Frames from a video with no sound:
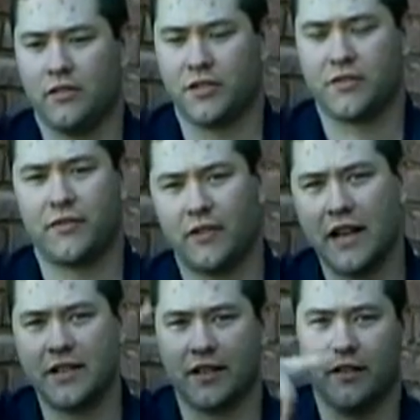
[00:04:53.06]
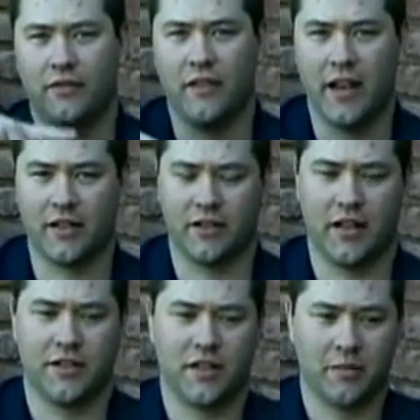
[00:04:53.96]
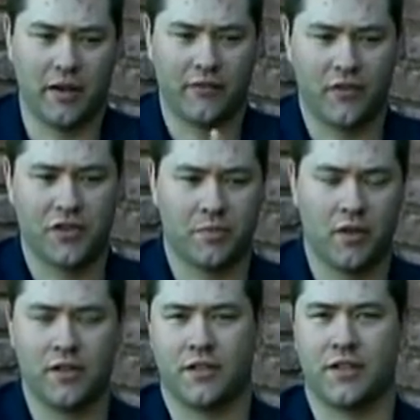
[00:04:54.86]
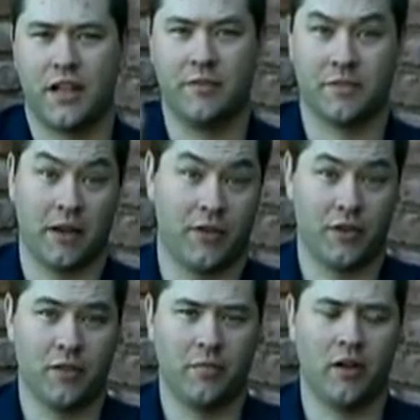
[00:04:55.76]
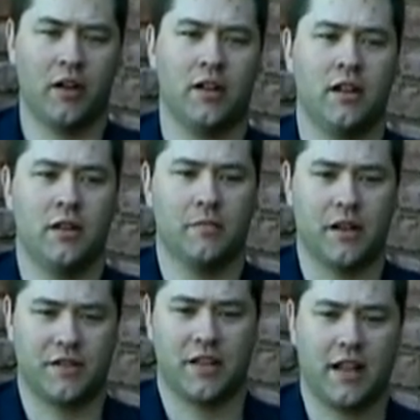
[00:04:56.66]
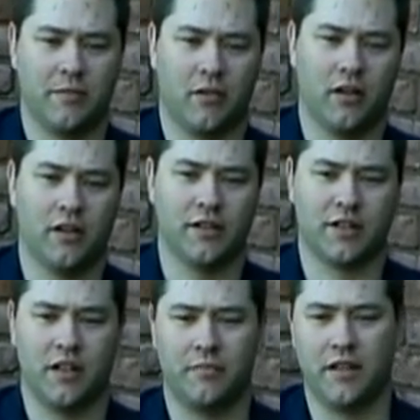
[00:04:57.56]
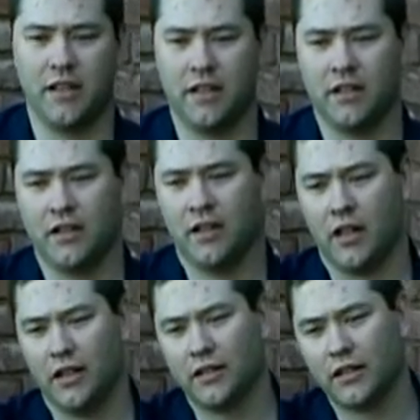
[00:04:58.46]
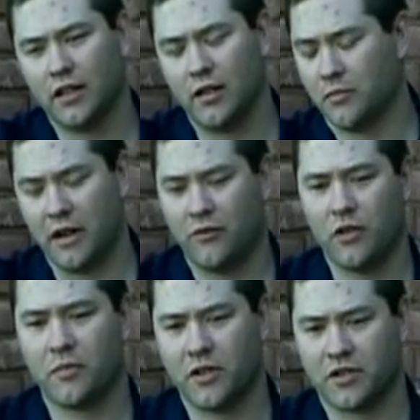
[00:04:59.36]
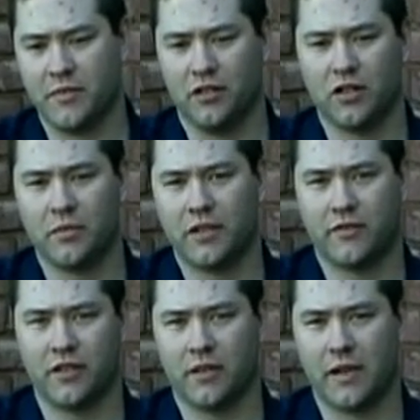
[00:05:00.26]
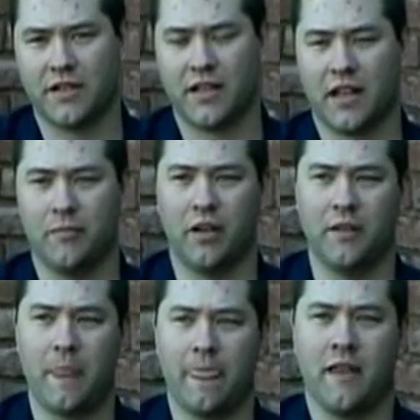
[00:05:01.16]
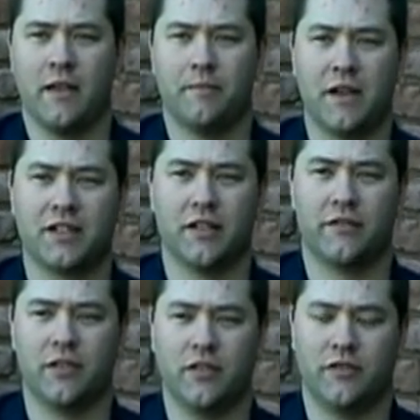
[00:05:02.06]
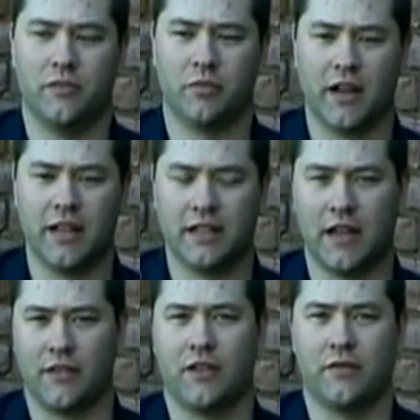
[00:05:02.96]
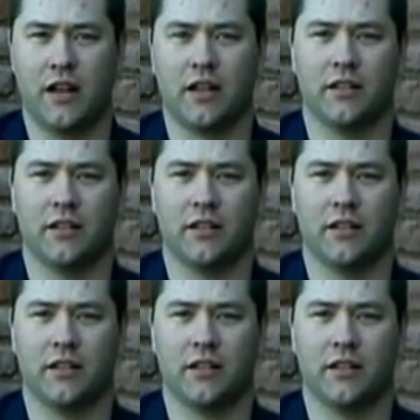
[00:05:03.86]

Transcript: phrasing effect. Okay, you see how my first bar is the same as my 3rd bar. My second bar is going to be my 4th bar is going to be a little bit different than my 2nd. But basically, if you break it down theoretically,